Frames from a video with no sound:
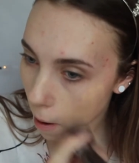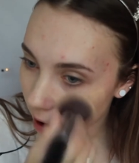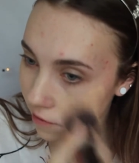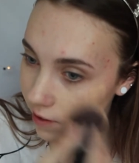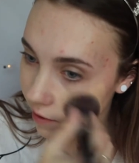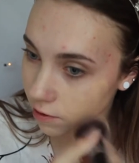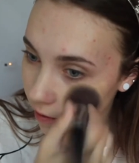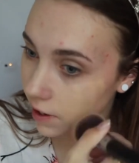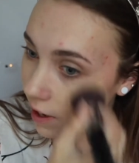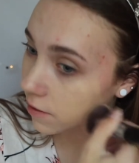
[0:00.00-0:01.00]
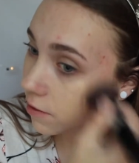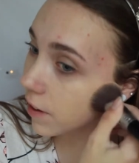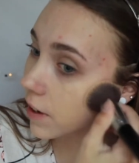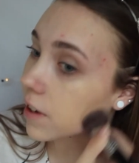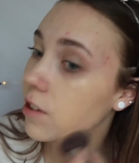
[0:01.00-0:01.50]
I've never run out of
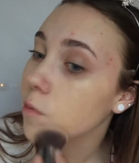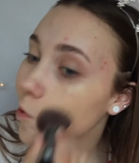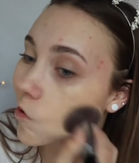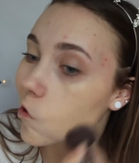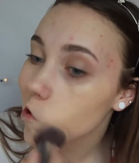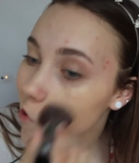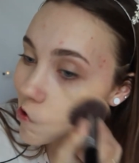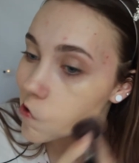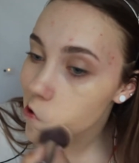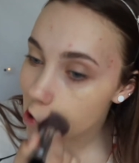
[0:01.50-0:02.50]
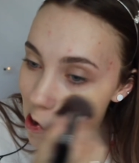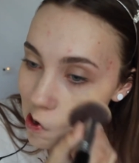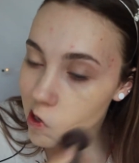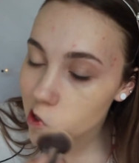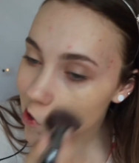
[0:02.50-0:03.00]
foundation before.
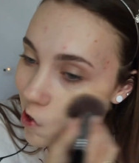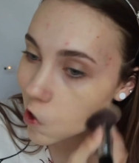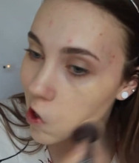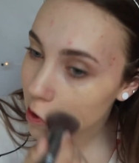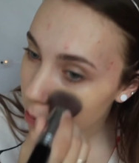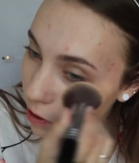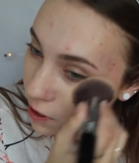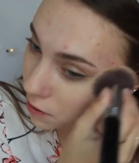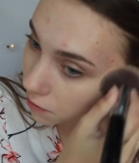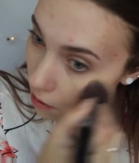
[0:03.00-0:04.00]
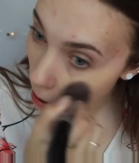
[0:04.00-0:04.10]
It's not hard to believe.